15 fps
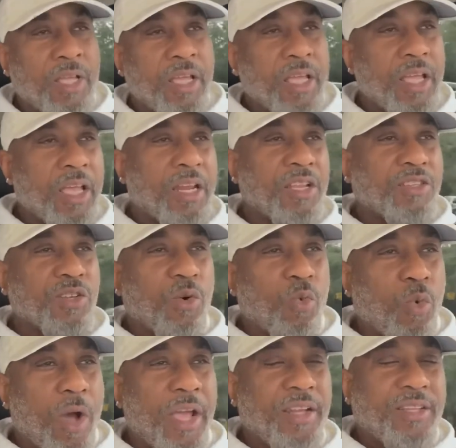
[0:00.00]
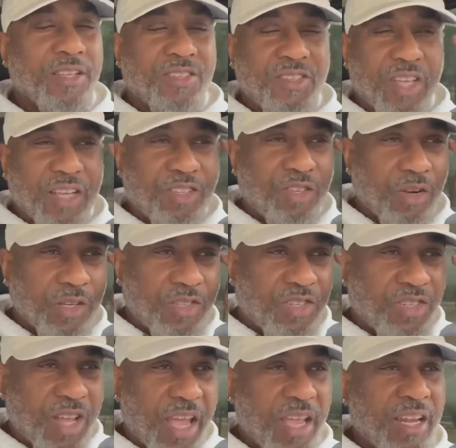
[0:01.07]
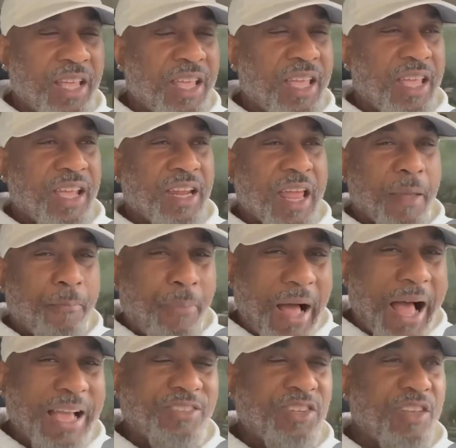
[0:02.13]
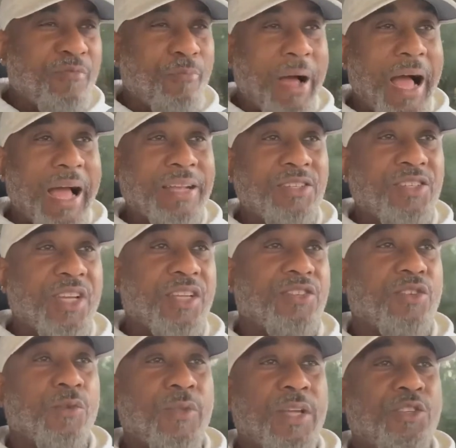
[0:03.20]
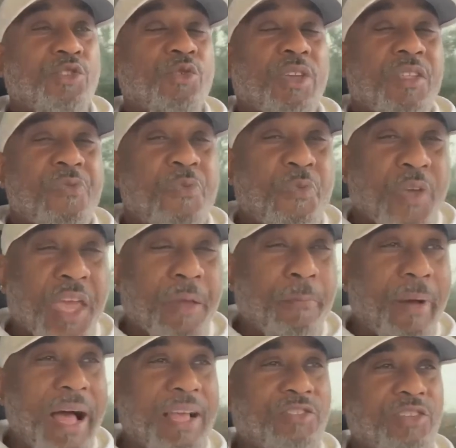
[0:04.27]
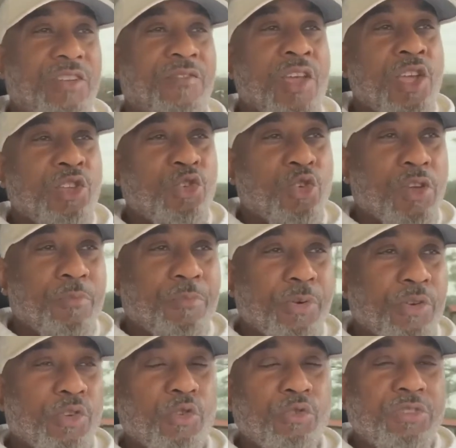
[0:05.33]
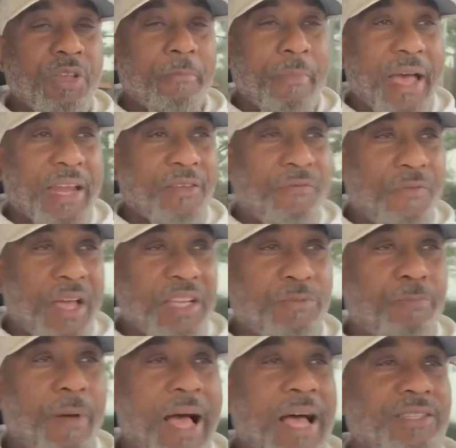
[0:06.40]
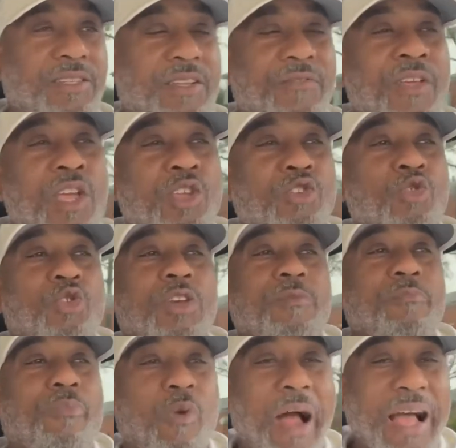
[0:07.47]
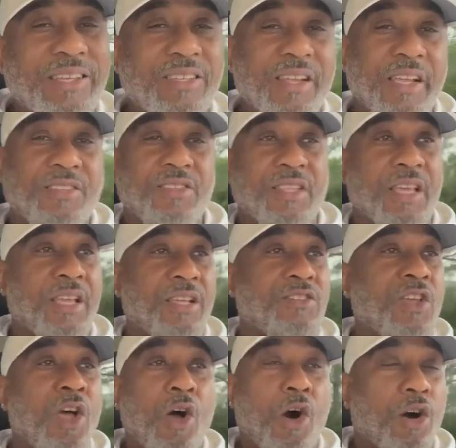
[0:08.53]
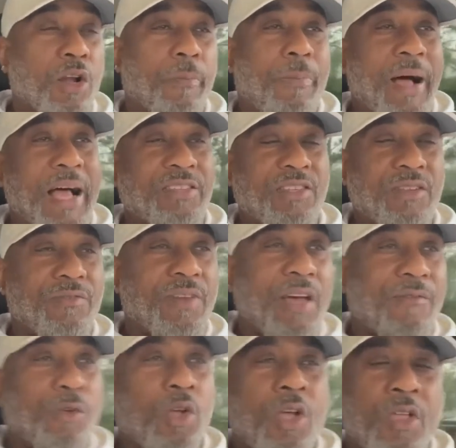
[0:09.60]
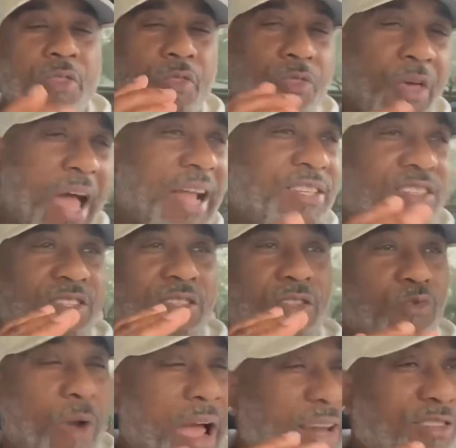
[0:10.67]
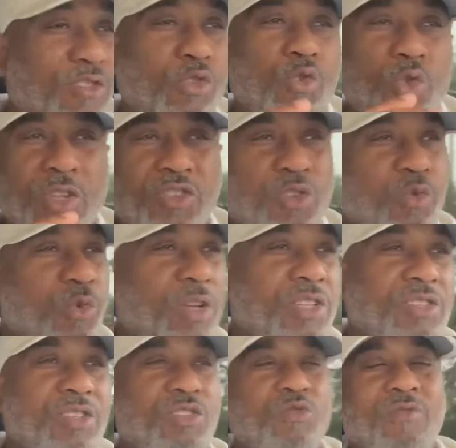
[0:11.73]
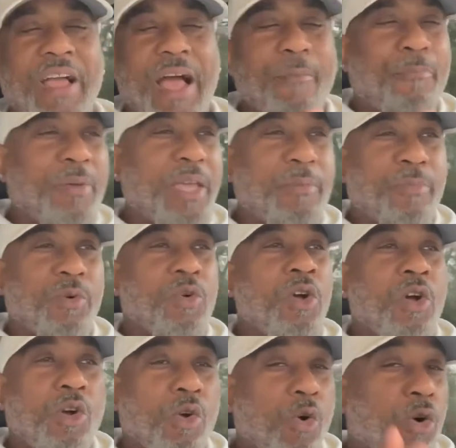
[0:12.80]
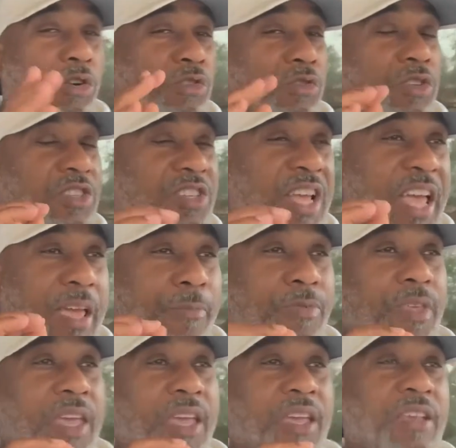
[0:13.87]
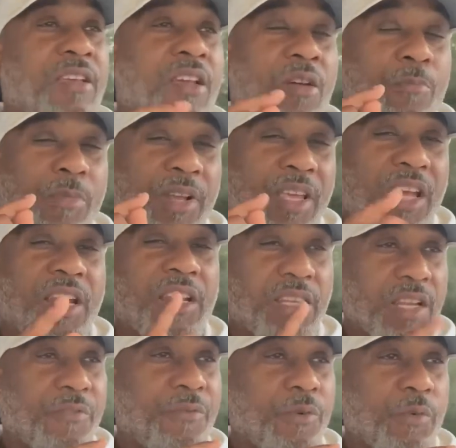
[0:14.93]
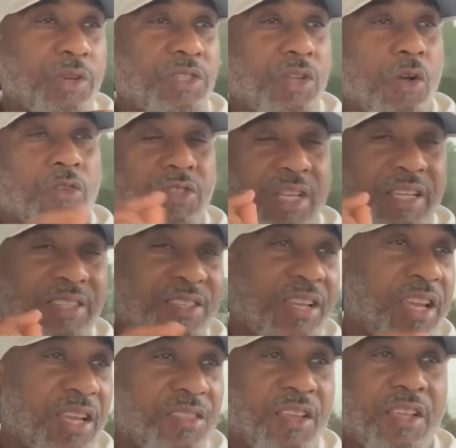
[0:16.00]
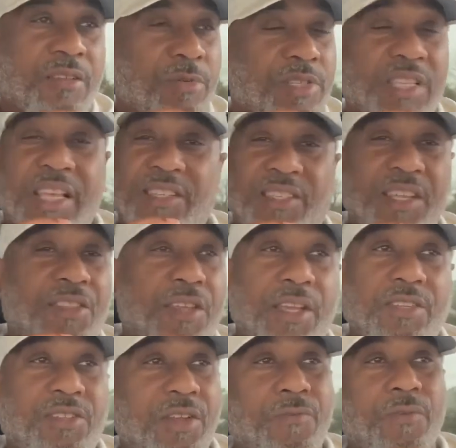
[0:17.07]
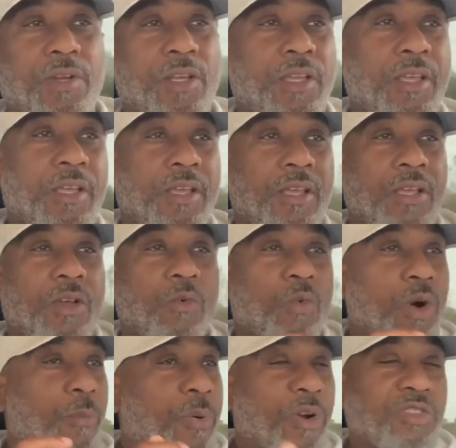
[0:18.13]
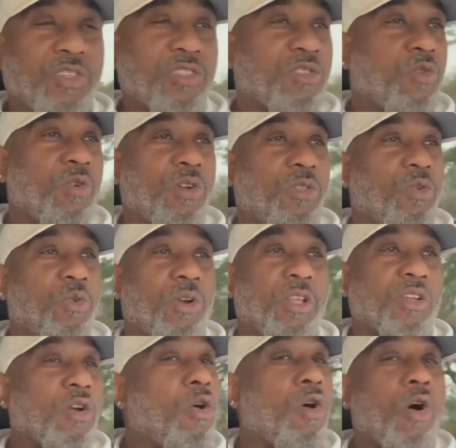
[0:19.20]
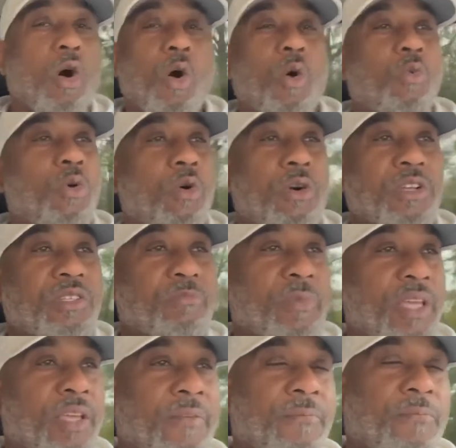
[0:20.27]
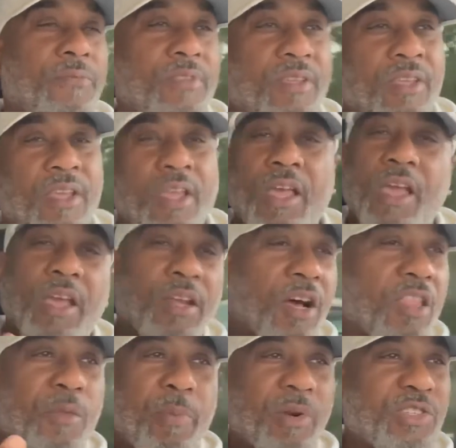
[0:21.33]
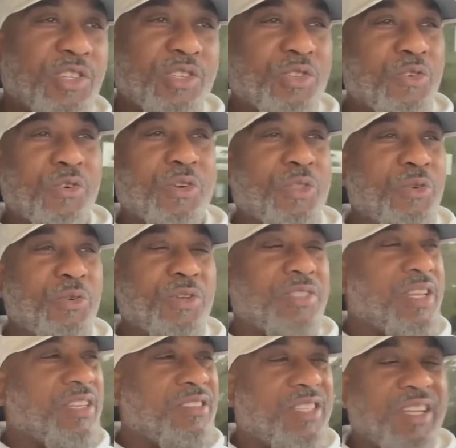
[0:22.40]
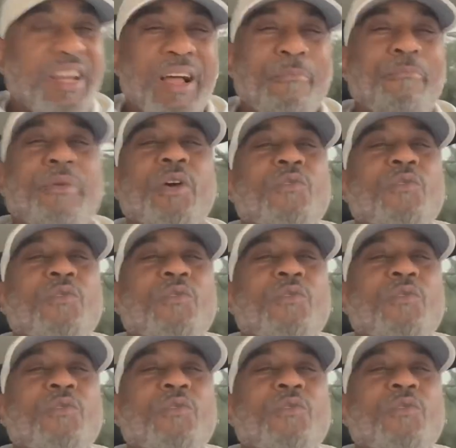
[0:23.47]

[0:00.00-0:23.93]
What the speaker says: It is a way to set your state in a positive mindset so that you can think positive, you can produce and manifest positive, you can process things on a positive level. That's gratitude is the reason you got people going through the same thing but getting different results and seeing things because they see things differently. One person is going through it and going, oh, war is me. Another person is going through it and say, shit, I'm built